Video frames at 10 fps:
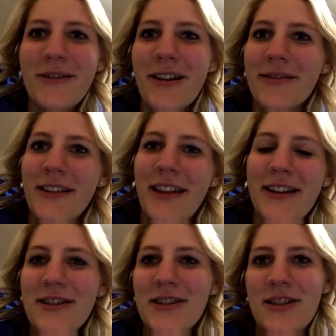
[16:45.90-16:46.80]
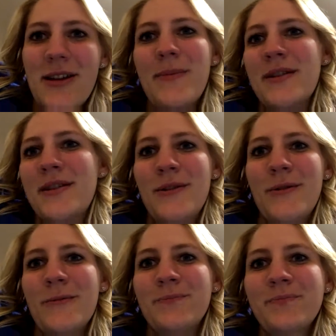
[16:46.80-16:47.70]
a relationship and
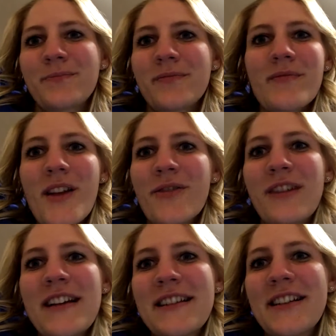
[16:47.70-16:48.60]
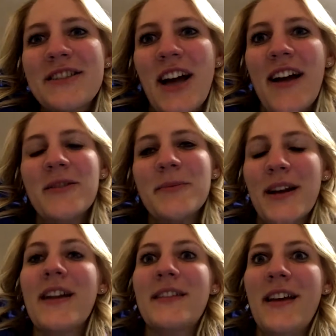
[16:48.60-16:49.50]
to raising a child, but
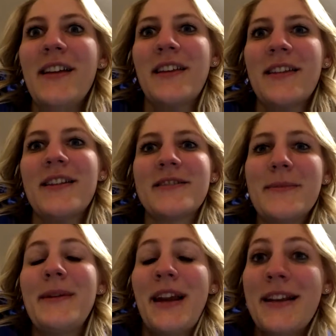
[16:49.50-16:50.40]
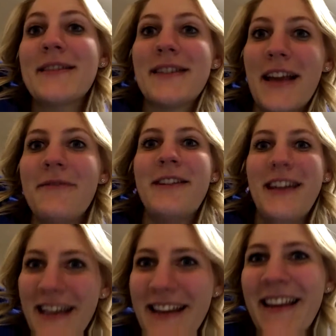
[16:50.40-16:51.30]
I think that there's some needed
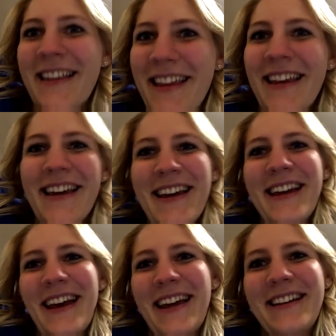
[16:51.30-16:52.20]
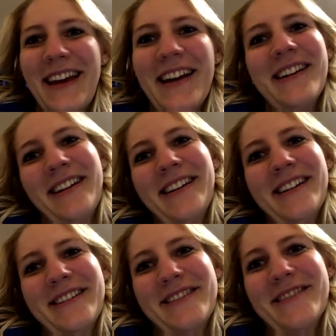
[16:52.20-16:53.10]
safety and caring
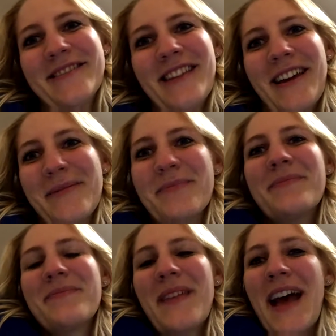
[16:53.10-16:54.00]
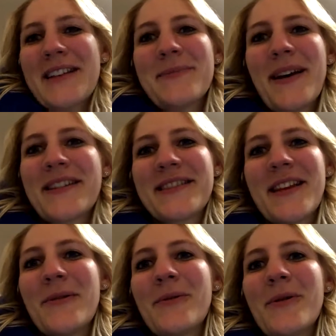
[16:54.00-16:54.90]
issue, like aspects that
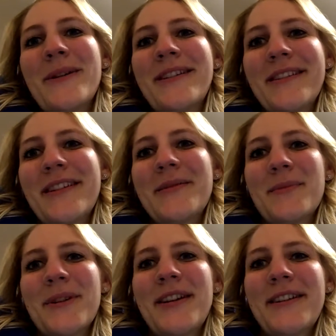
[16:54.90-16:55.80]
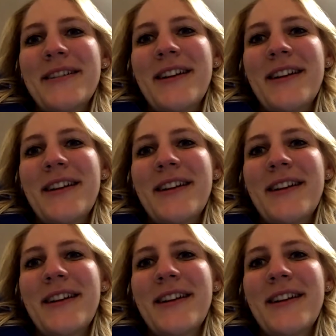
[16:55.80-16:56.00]
a woman can bring